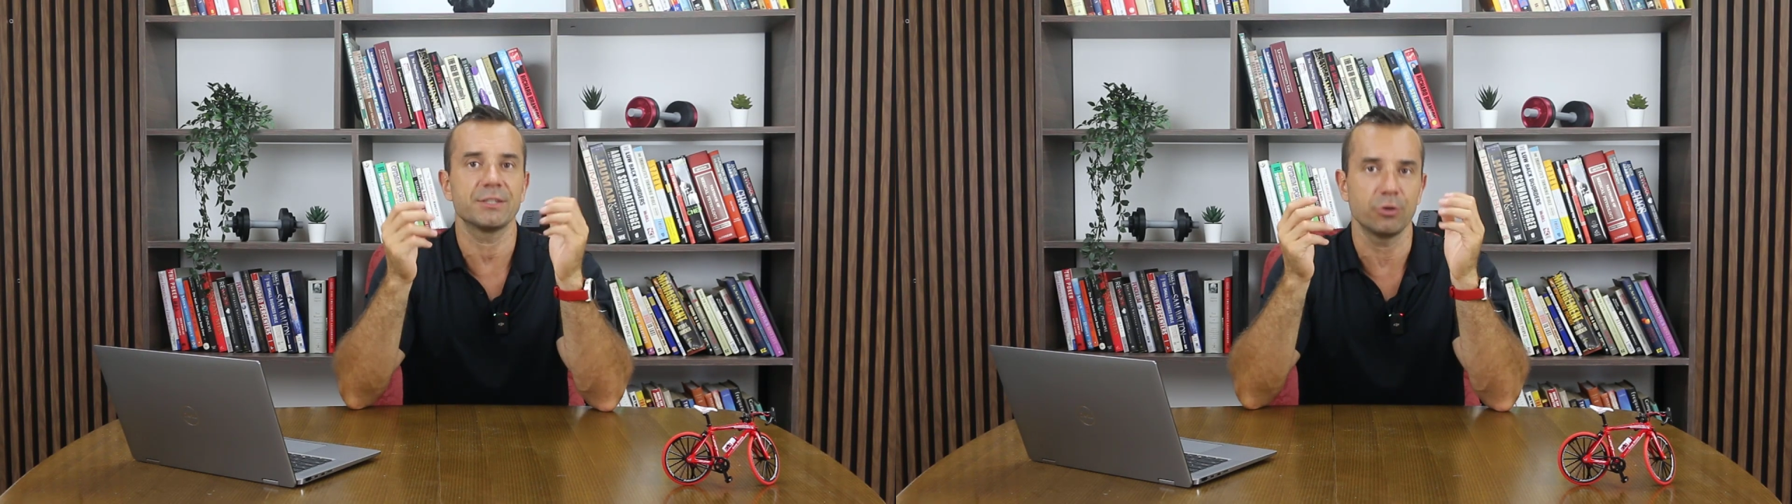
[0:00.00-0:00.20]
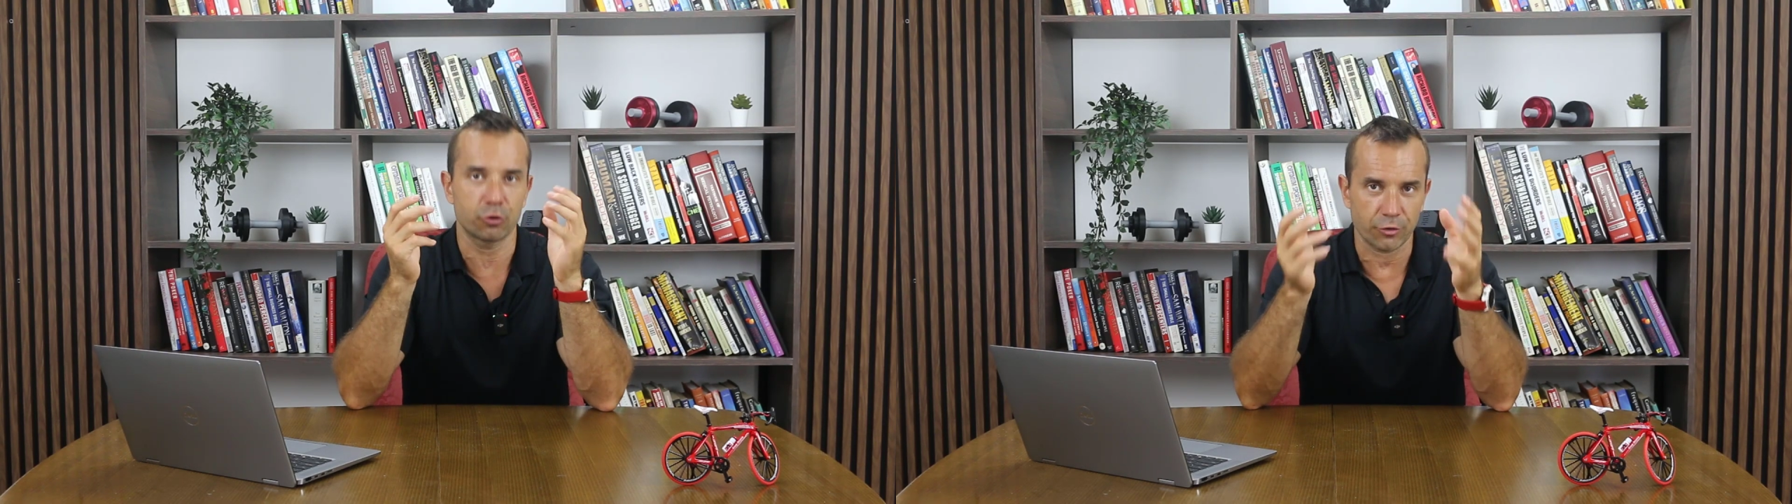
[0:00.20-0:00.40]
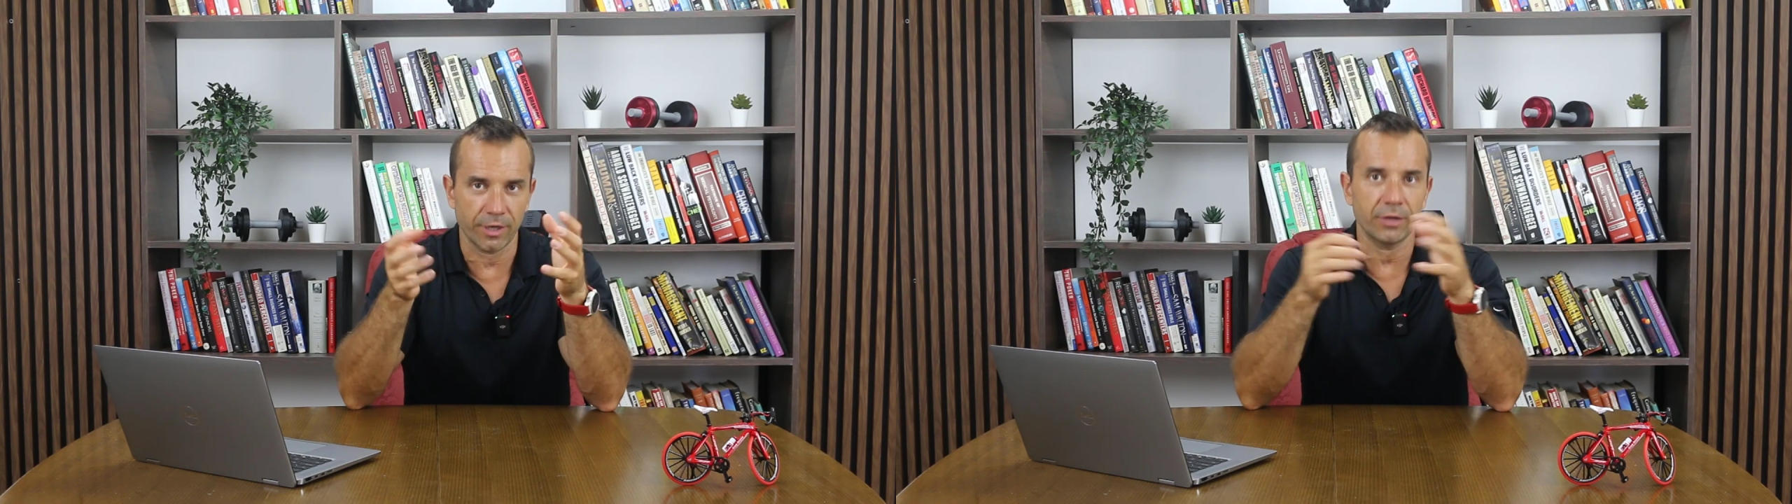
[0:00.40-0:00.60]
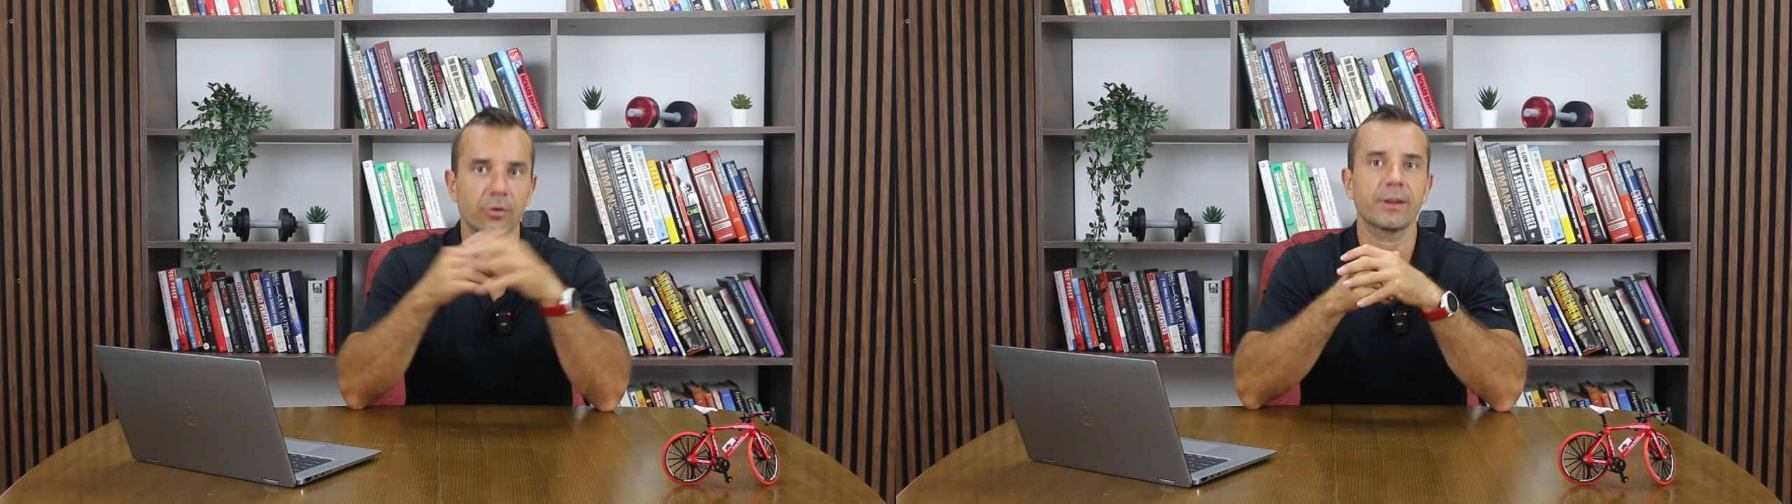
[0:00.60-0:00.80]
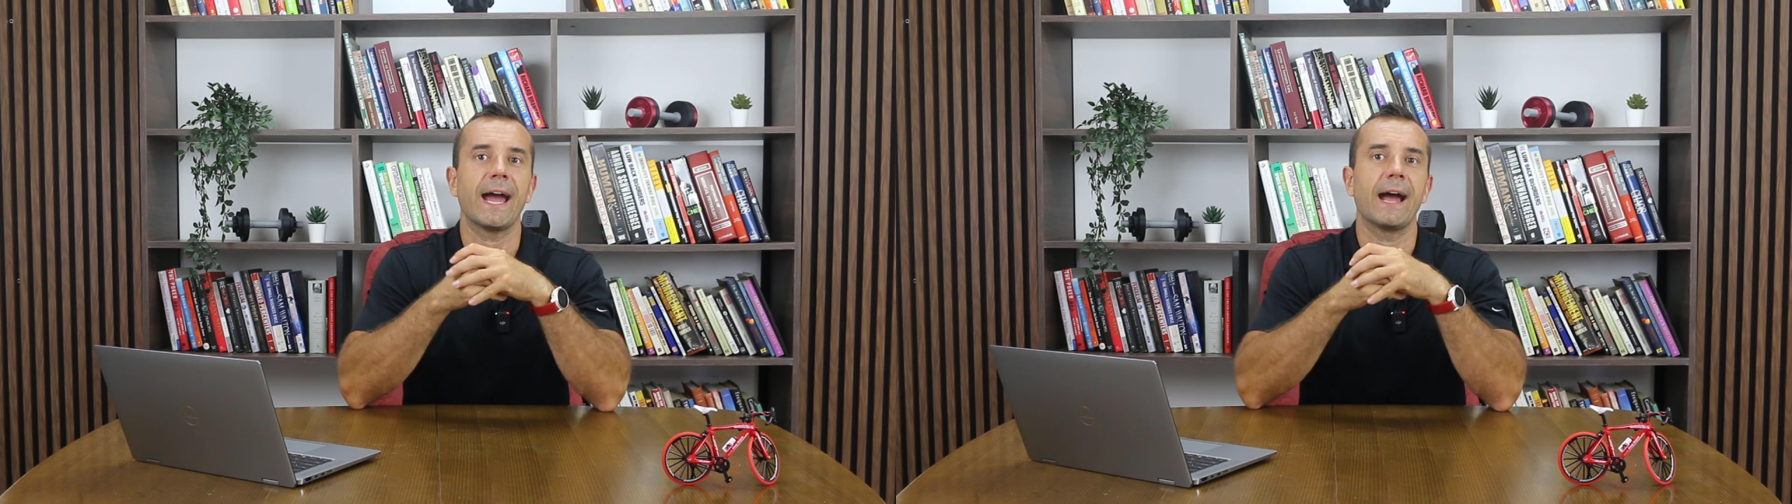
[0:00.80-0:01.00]
and you're training
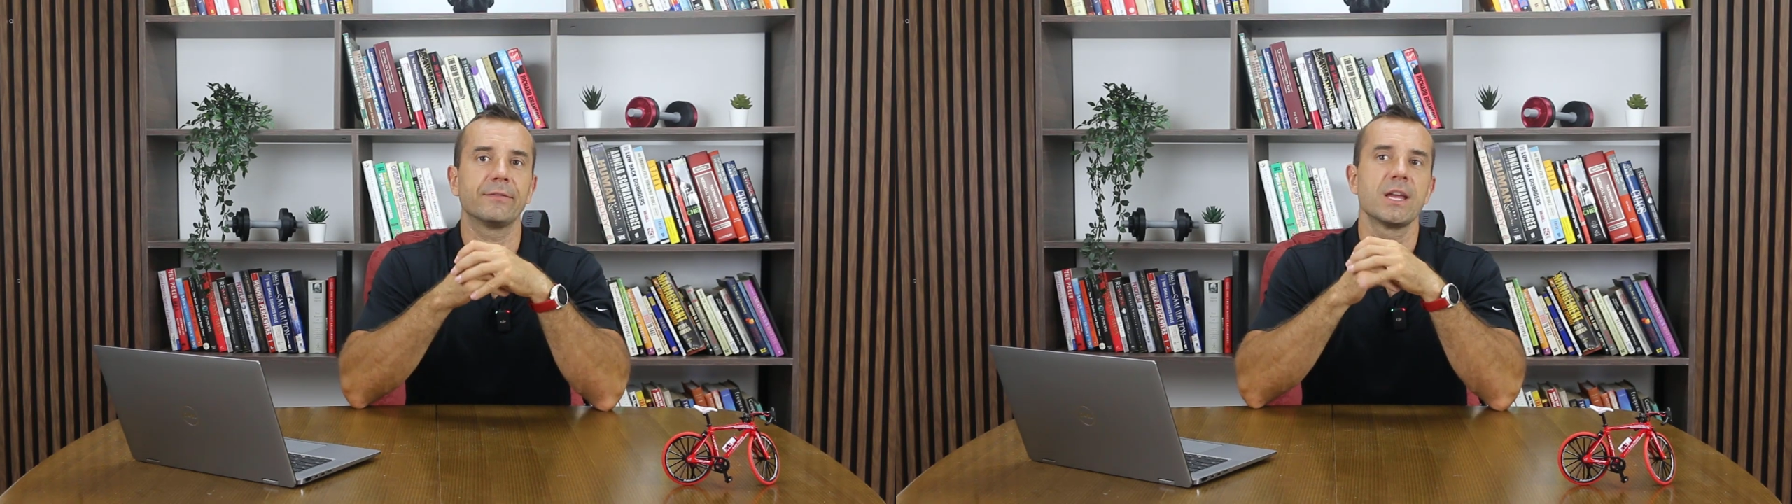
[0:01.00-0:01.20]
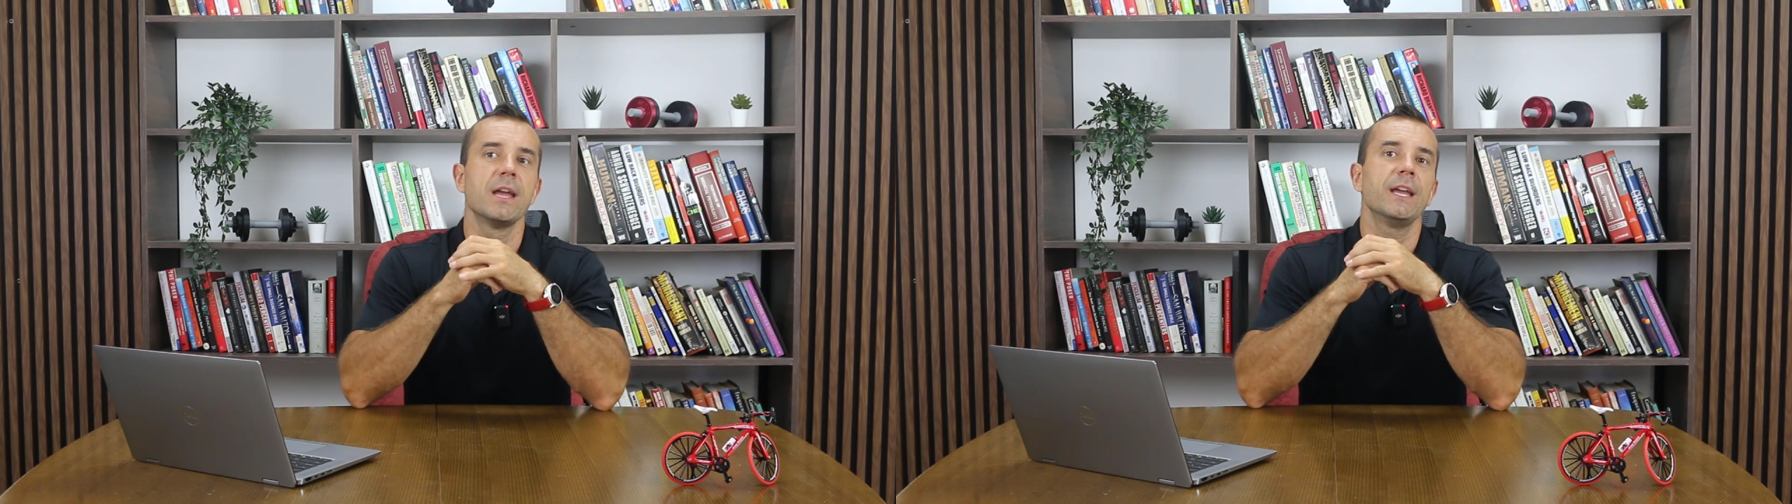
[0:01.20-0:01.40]
your calves.